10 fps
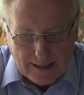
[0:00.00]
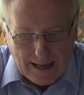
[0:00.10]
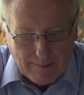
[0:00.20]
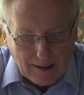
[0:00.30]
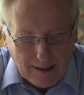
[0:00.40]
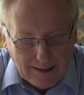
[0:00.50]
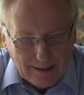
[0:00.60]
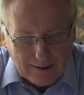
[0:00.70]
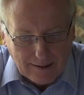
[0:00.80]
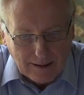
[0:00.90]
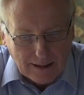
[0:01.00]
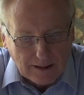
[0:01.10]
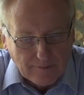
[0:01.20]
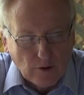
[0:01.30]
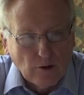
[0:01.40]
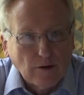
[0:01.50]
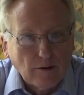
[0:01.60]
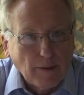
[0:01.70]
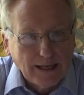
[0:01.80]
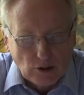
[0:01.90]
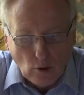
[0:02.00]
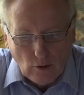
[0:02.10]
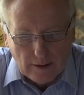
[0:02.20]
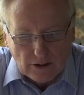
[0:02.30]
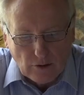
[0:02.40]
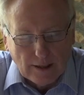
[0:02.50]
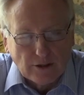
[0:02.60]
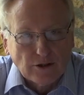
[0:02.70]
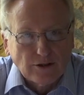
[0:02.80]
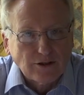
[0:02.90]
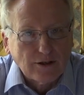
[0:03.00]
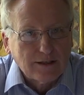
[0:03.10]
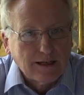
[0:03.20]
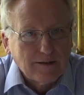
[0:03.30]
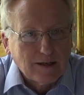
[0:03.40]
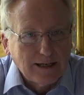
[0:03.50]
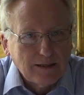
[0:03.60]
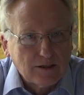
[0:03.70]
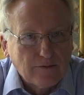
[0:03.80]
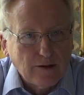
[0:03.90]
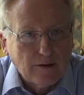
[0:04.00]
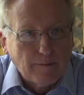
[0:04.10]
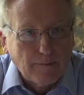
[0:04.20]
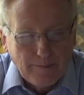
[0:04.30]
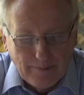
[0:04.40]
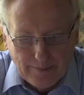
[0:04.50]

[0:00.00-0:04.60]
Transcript: became clear that the interviewer had based all his questions on David Lean's film.